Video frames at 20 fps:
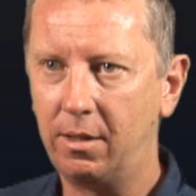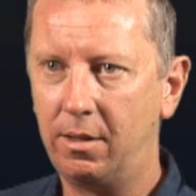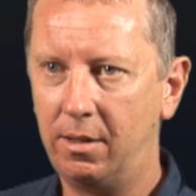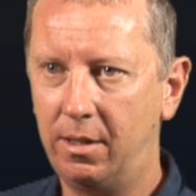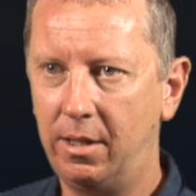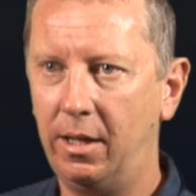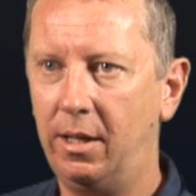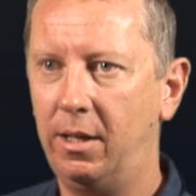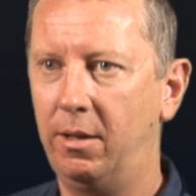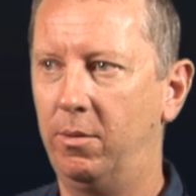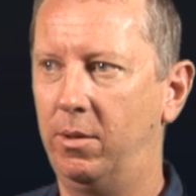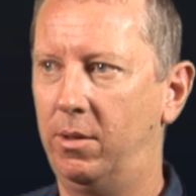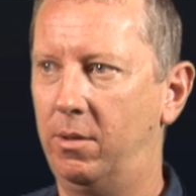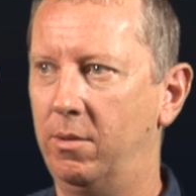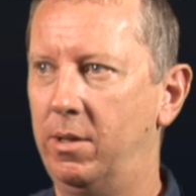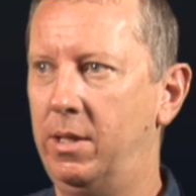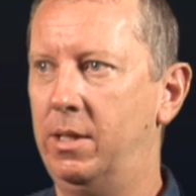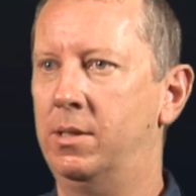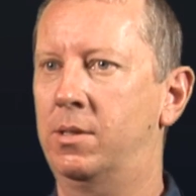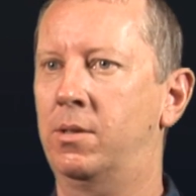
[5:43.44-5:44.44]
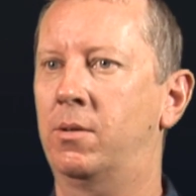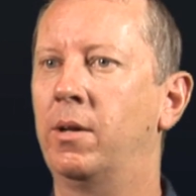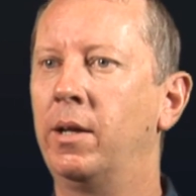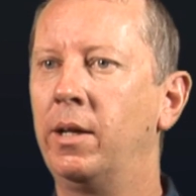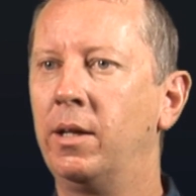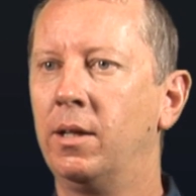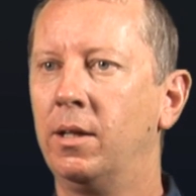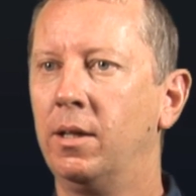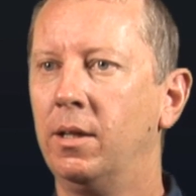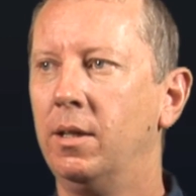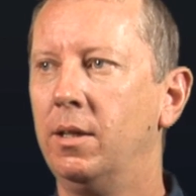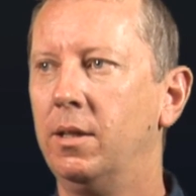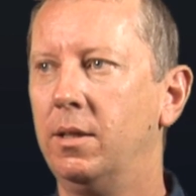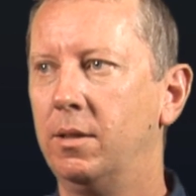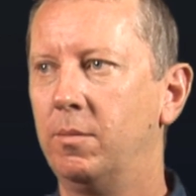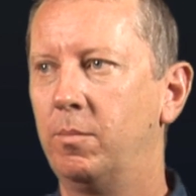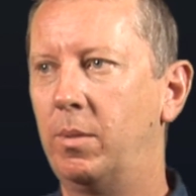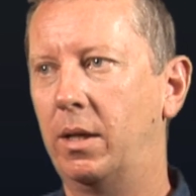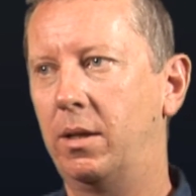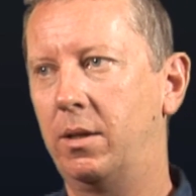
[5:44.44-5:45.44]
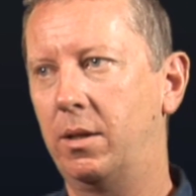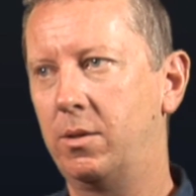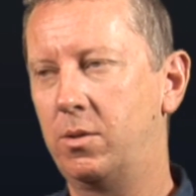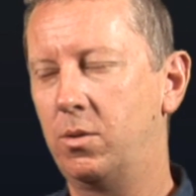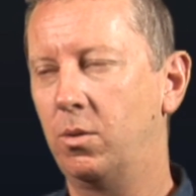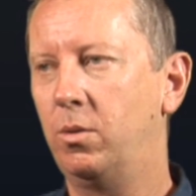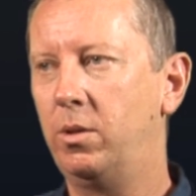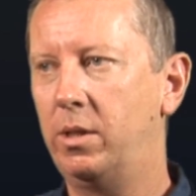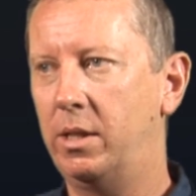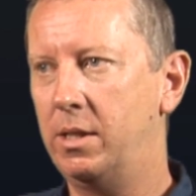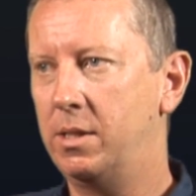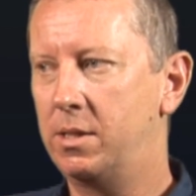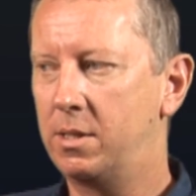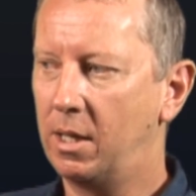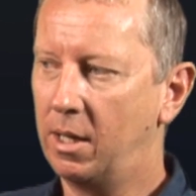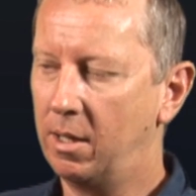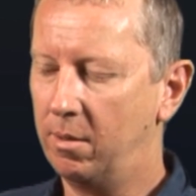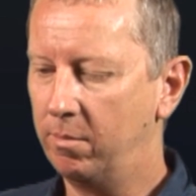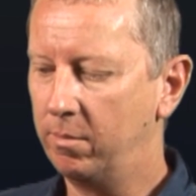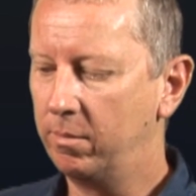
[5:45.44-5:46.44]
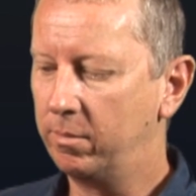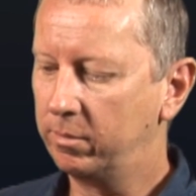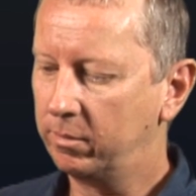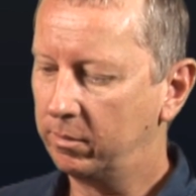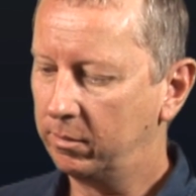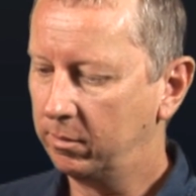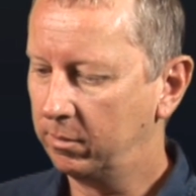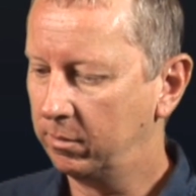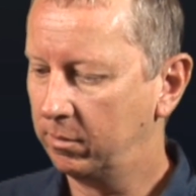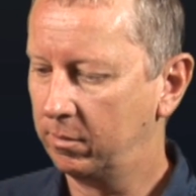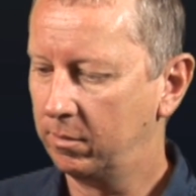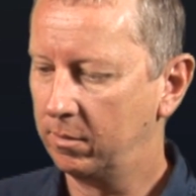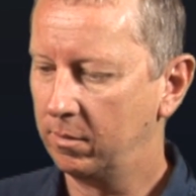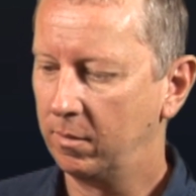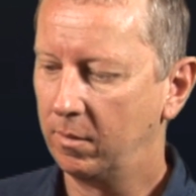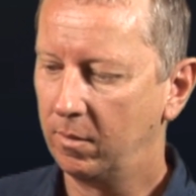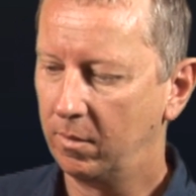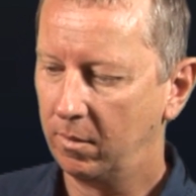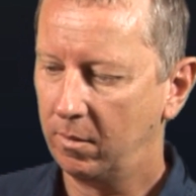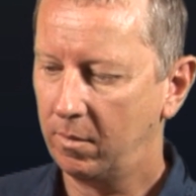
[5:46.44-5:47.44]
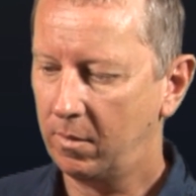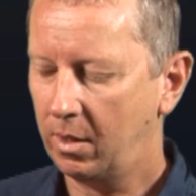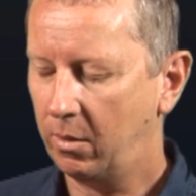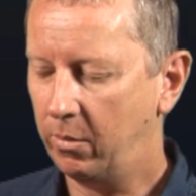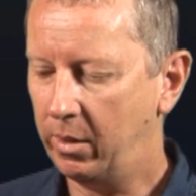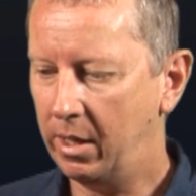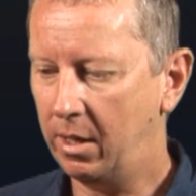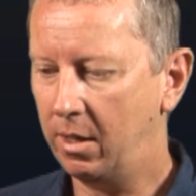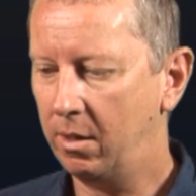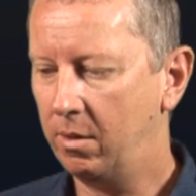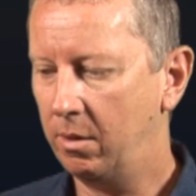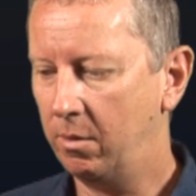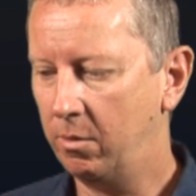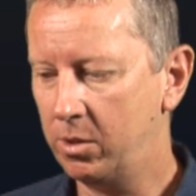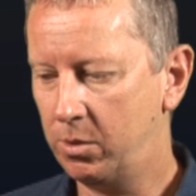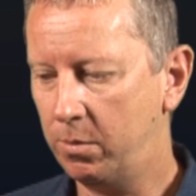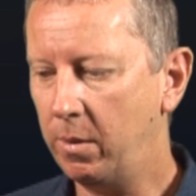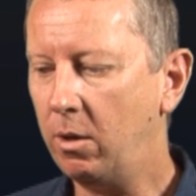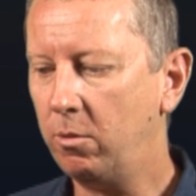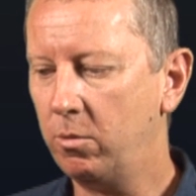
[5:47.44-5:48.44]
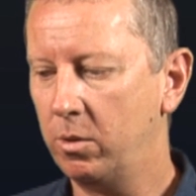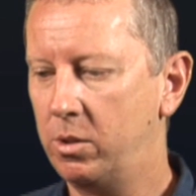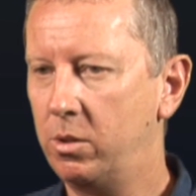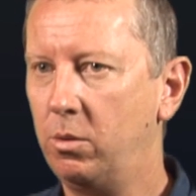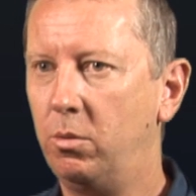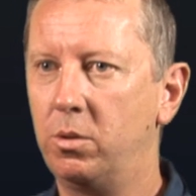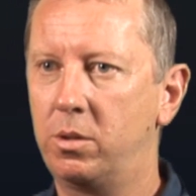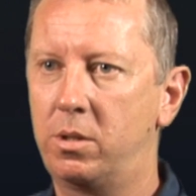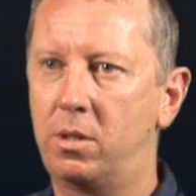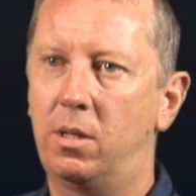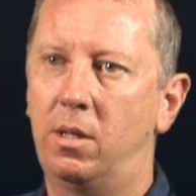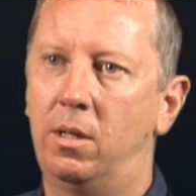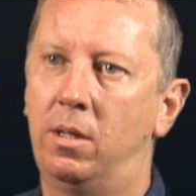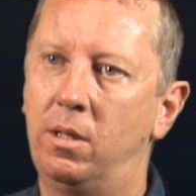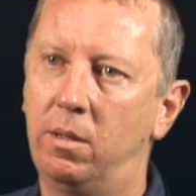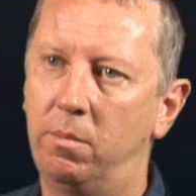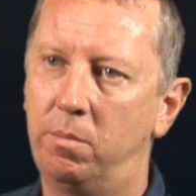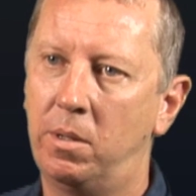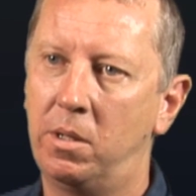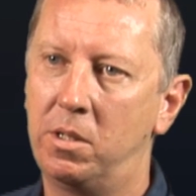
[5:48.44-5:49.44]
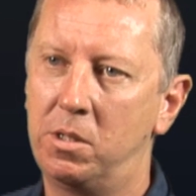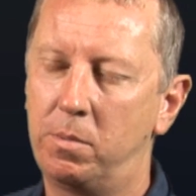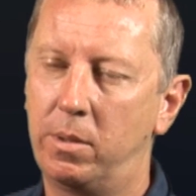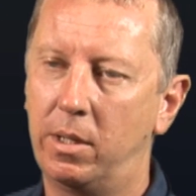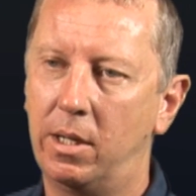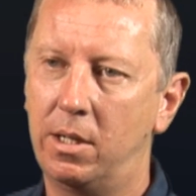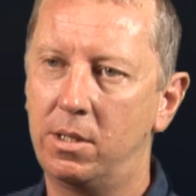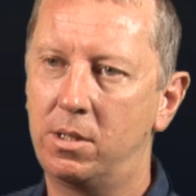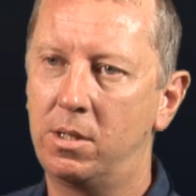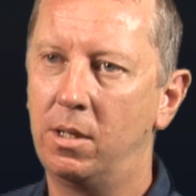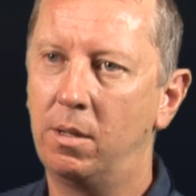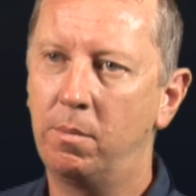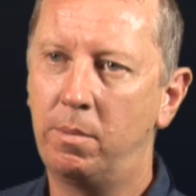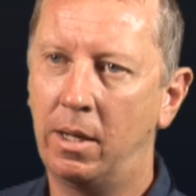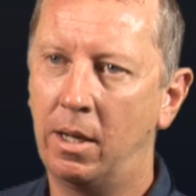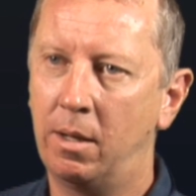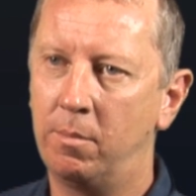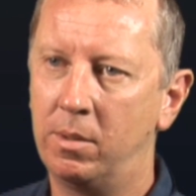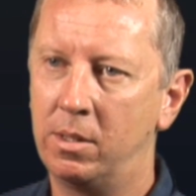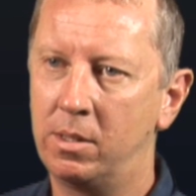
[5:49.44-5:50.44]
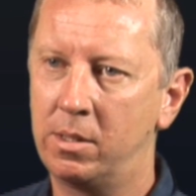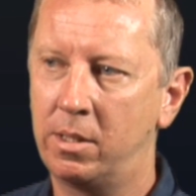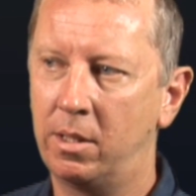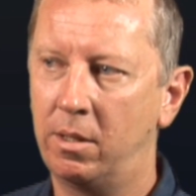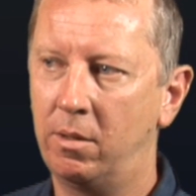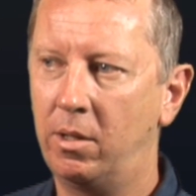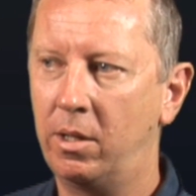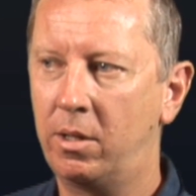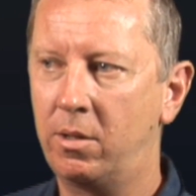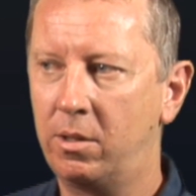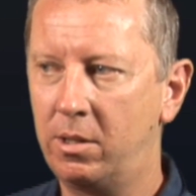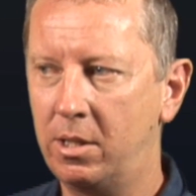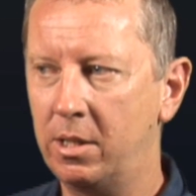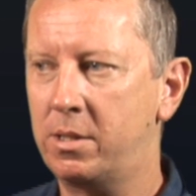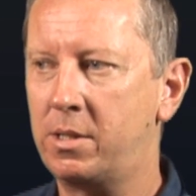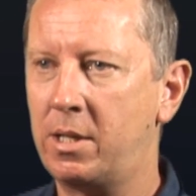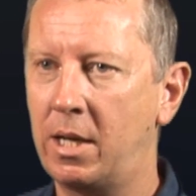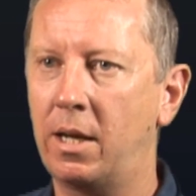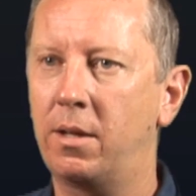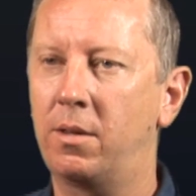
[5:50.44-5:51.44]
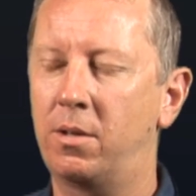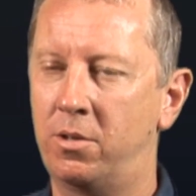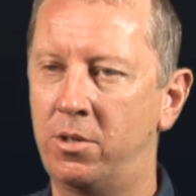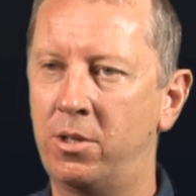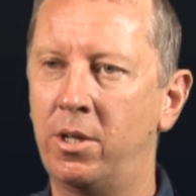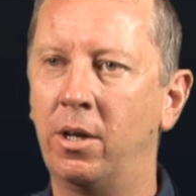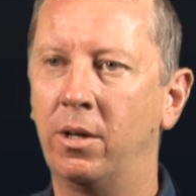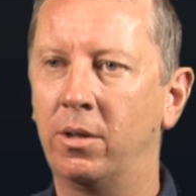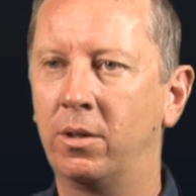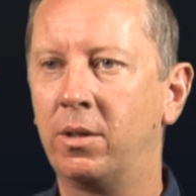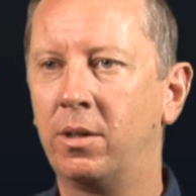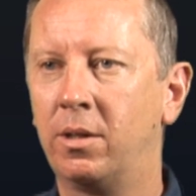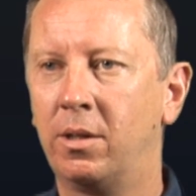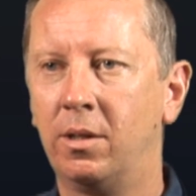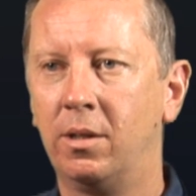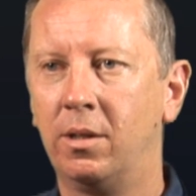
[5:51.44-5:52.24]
dealing with green screen, but there's all these, it was well resourced in the post-production department, so I could just cut the show